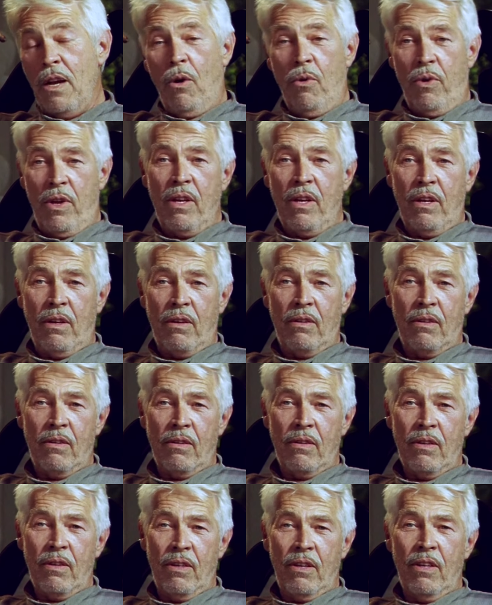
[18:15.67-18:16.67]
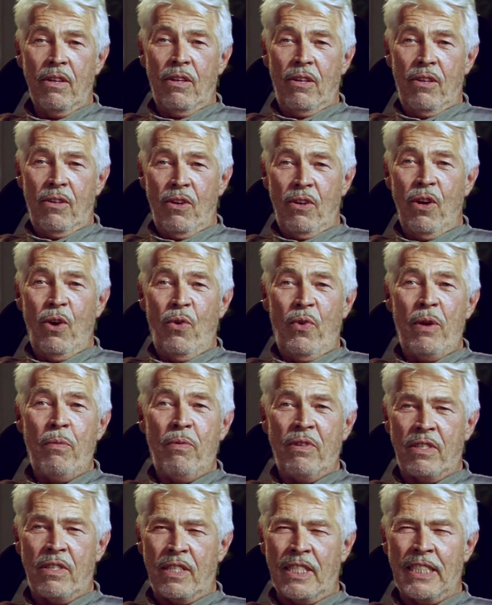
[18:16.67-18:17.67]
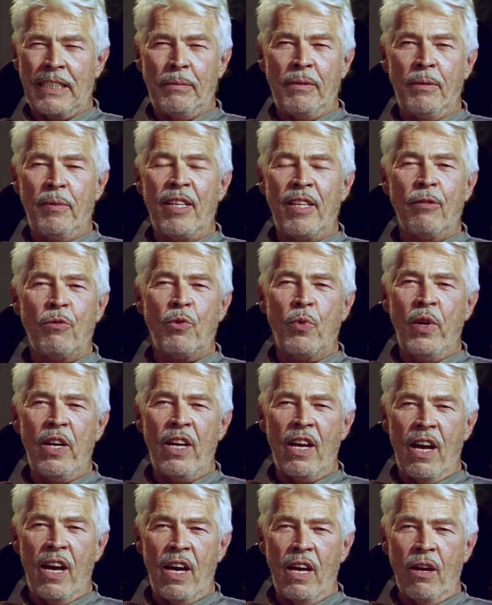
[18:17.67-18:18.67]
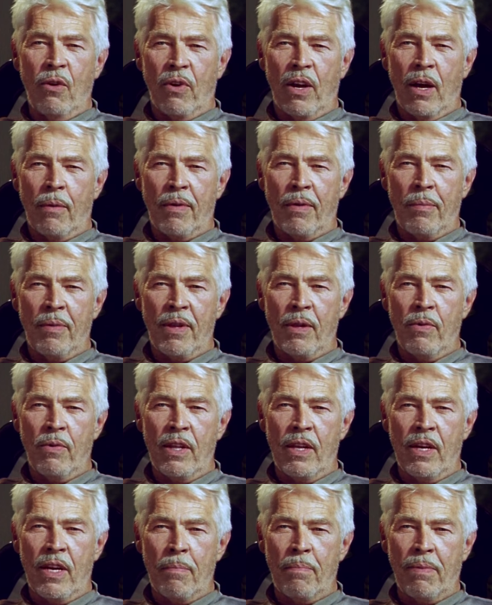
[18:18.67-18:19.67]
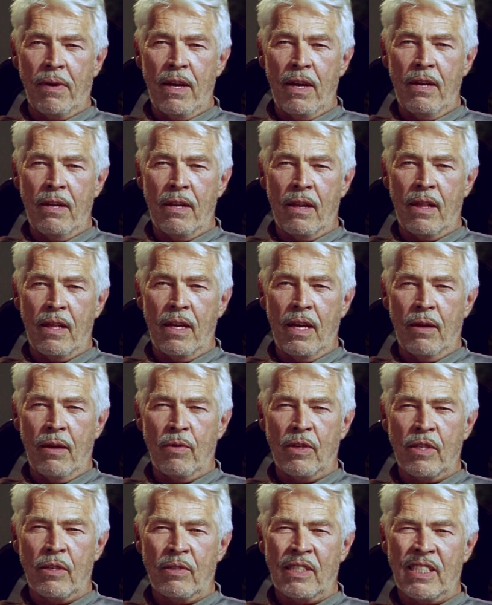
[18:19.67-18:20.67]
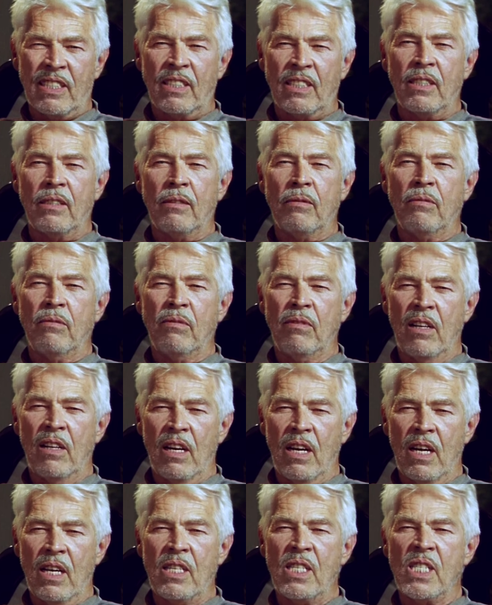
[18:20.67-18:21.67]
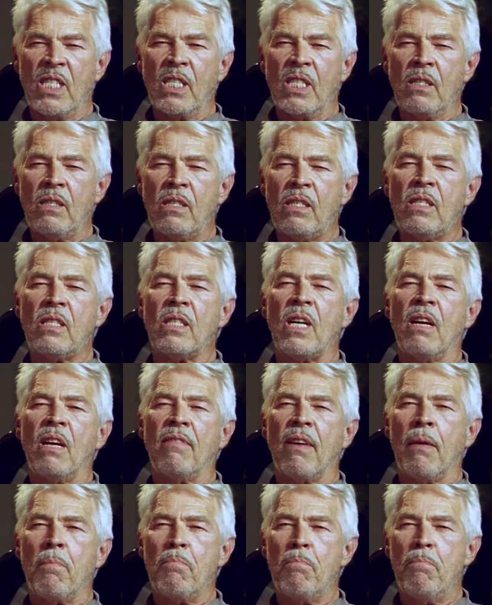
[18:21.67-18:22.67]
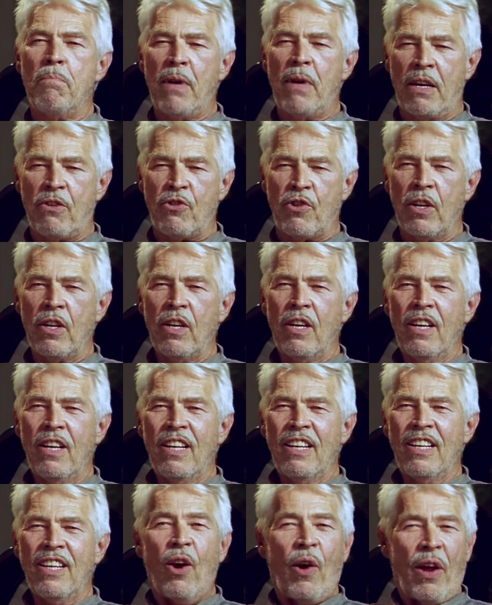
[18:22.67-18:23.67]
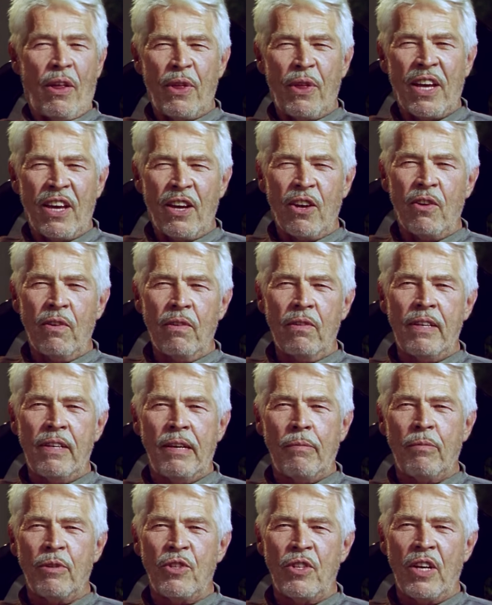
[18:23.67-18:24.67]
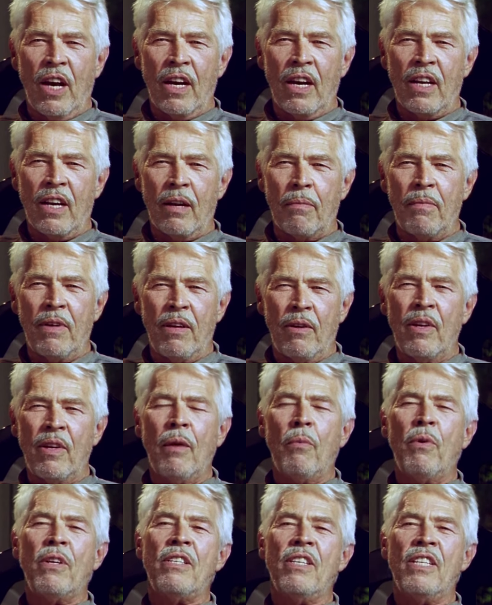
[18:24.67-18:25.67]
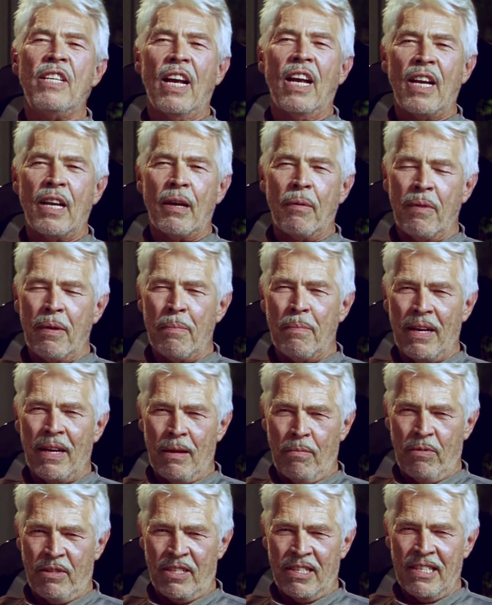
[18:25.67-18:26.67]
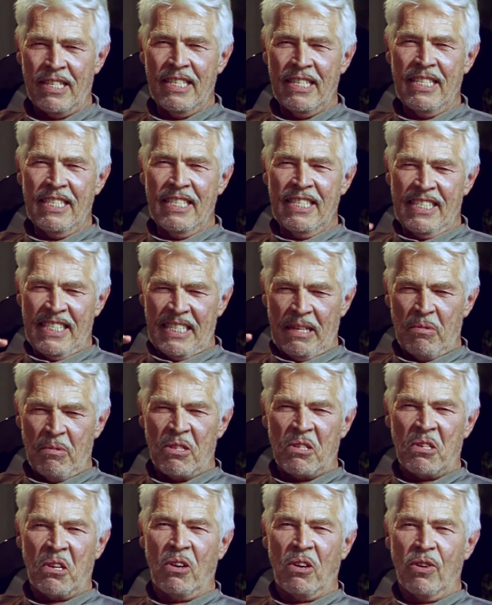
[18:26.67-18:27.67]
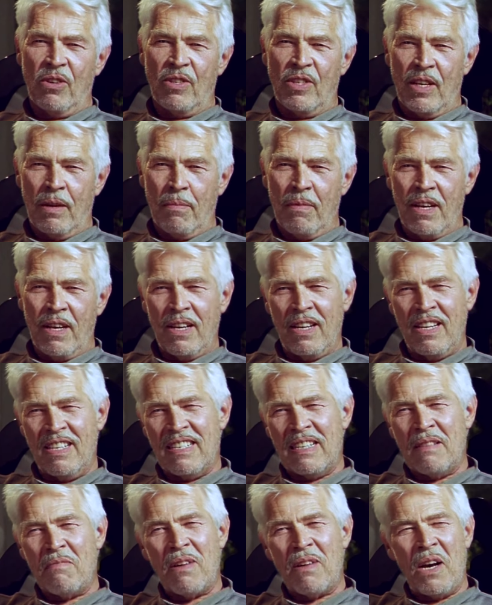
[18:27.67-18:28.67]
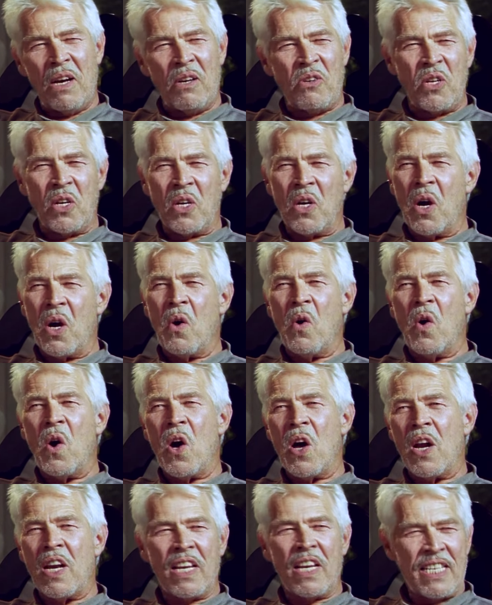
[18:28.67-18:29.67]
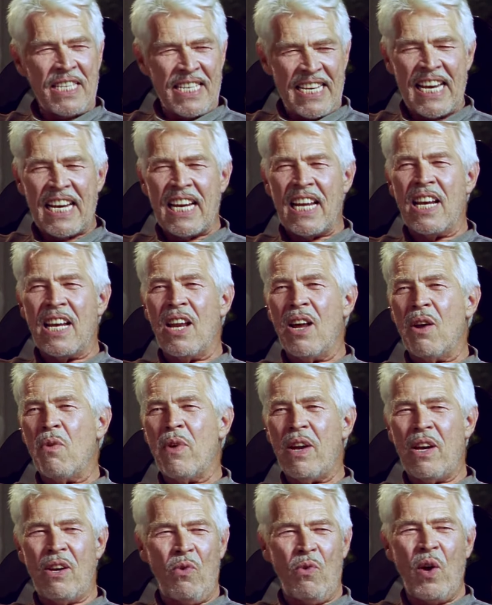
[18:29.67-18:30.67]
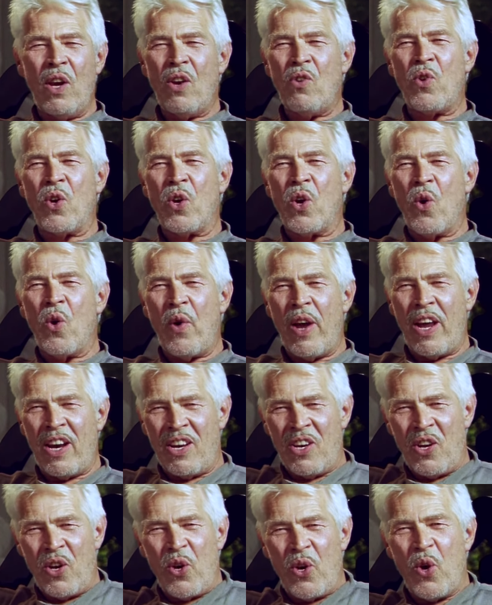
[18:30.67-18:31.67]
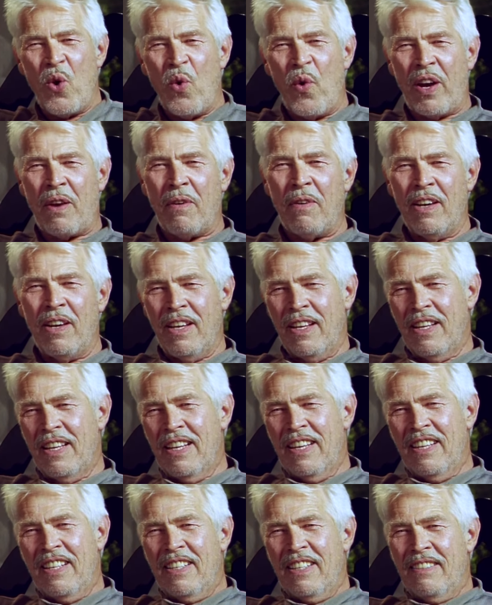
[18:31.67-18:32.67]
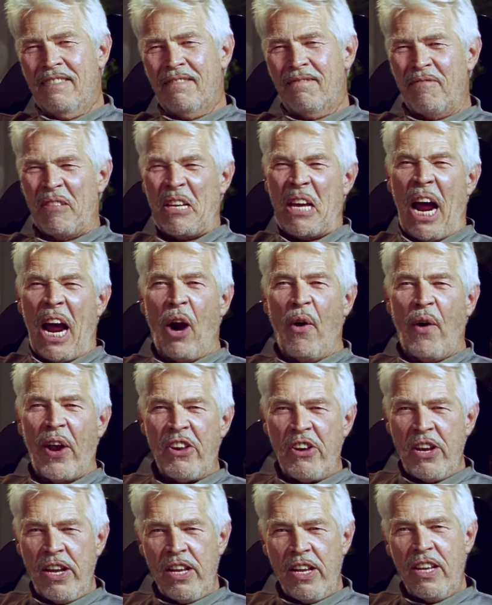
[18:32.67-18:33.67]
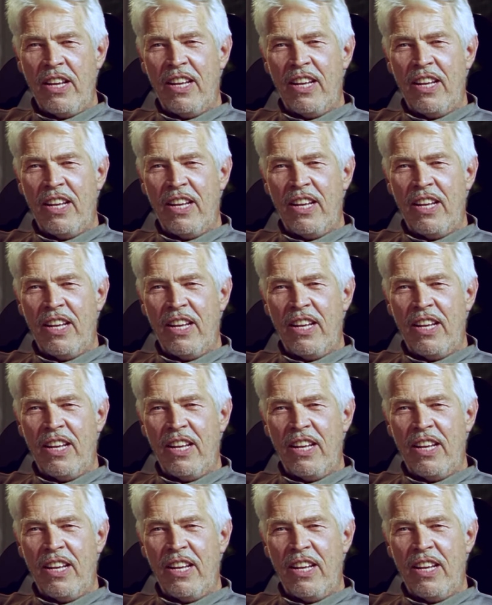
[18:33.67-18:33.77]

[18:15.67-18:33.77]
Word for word: Oh yeah. No, he was really angry at me. I mean, the way that he played the thing was, you son of a bitch. I think he was yelling at me. It wasn't yelling at me, but he was cursing me. And he said, why don't you go on, get in there? Why don't you go ahead and do it, Garrett?